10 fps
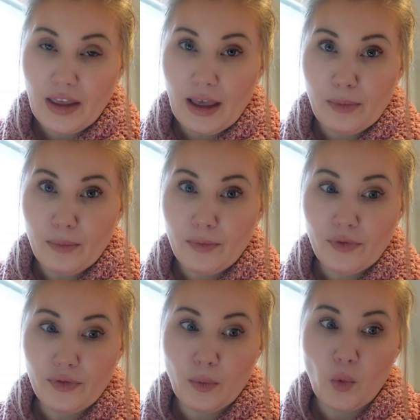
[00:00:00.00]
Kim
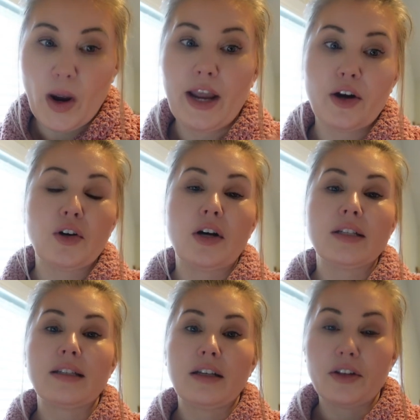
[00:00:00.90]
from way
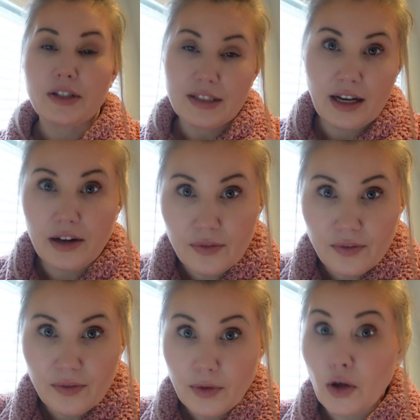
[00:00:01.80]
across the other side
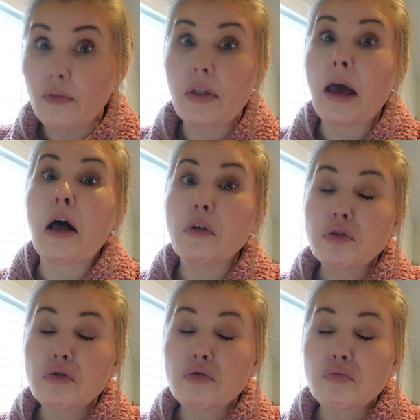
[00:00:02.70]
of the house.